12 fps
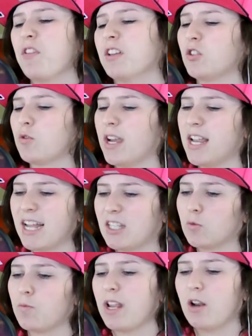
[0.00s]
feels great, had
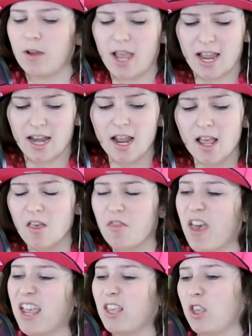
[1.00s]
to relocate.
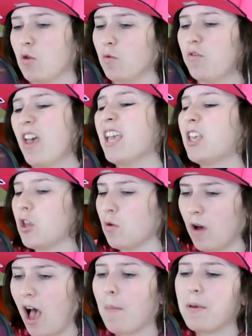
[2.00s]
Thank you, thank you,
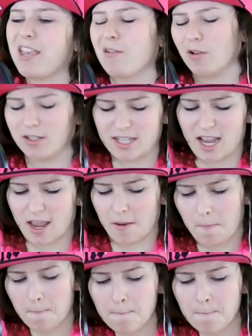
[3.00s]
I'll be here all day.